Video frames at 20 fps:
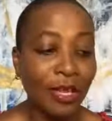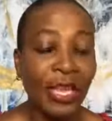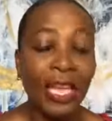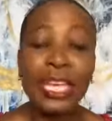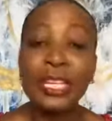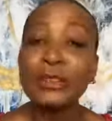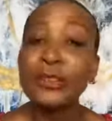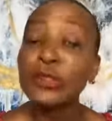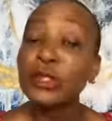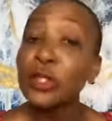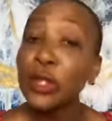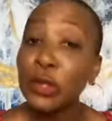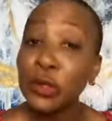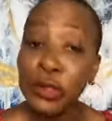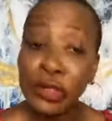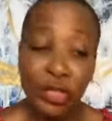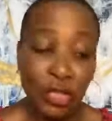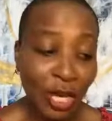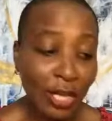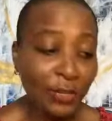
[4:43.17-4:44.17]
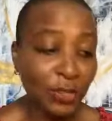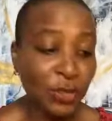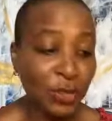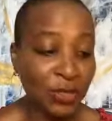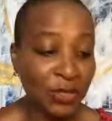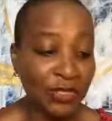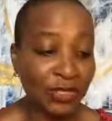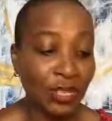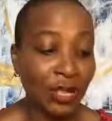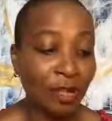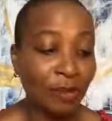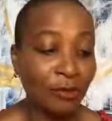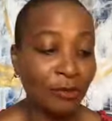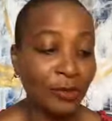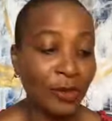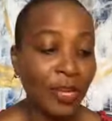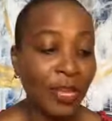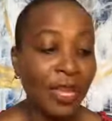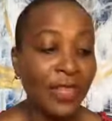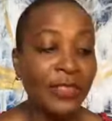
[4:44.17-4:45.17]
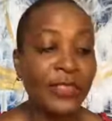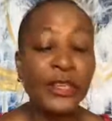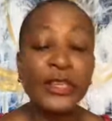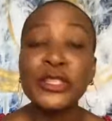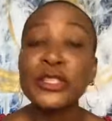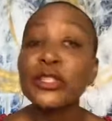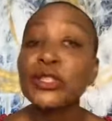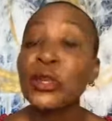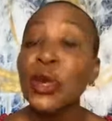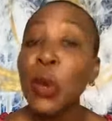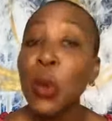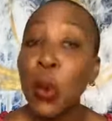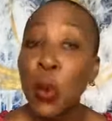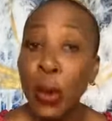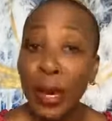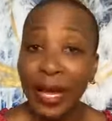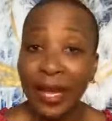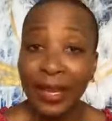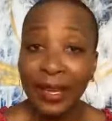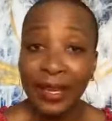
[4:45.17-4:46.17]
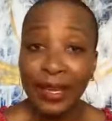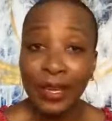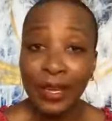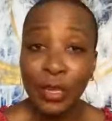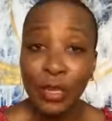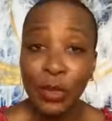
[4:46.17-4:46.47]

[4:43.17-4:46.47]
And if you don't judge yourself, there is no way